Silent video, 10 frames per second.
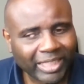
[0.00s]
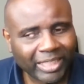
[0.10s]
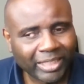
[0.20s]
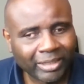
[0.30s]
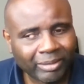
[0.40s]

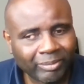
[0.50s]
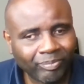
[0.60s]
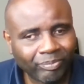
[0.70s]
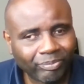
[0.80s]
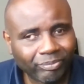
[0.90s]

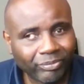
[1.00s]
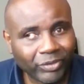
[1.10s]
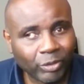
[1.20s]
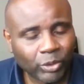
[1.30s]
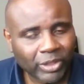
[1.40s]

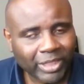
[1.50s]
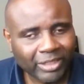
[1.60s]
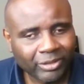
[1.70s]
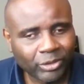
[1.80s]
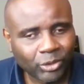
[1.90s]
It was a
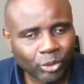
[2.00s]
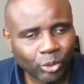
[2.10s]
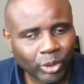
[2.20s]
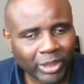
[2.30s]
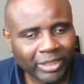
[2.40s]
Catholic
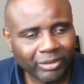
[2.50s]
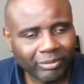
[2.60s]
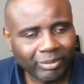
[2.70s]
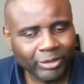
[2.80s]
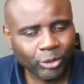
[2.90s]
school, and
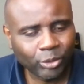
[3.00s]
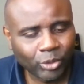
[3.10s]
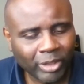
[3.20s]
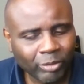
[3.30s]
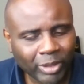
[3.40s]
I don't
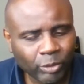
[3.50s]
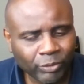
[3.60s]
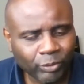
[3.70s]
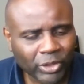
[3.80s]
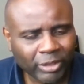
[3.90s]
know, I wouldn't
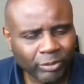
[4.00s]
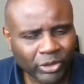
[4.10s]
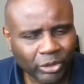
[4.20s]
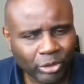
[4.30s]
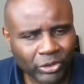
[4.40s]
even say I was
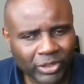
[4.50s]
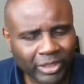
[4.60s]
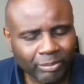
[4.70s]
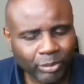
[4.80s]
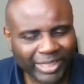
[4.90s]
a Christian
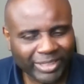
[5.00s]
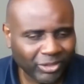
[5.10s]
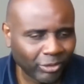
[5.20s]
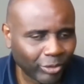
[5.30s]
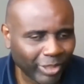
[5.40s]
then, but I
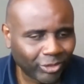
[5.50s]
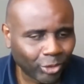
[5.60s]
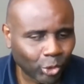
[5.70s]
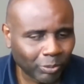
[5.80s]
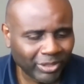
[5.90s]
still read
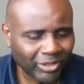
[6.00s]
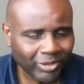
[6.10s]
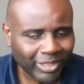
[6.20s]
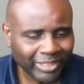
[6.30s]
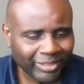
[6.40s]
Torch
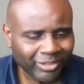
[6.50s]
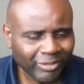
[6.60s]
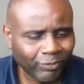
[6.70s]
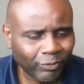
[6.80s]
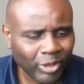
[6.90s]
material, and it
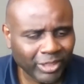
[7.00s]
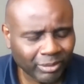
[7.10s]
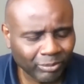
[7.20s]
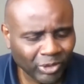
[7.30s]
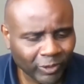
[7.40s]

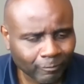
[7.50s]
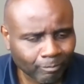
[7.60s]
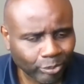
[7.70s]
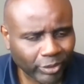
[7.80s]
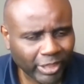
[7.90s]
influenced me,
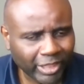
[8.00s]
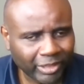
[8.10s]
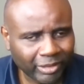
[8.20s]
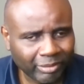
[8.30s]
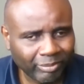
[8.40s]

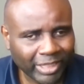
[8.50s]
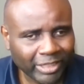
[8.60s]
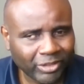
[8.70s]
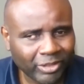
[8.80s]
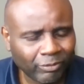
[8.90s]
and
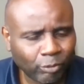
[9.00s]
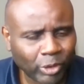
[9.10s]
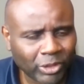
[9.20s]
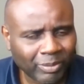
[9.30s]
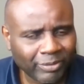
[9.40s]
it
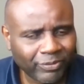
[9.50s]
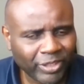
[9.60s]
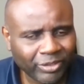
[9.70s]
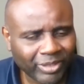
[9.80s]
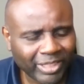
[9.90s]
influenced my faith.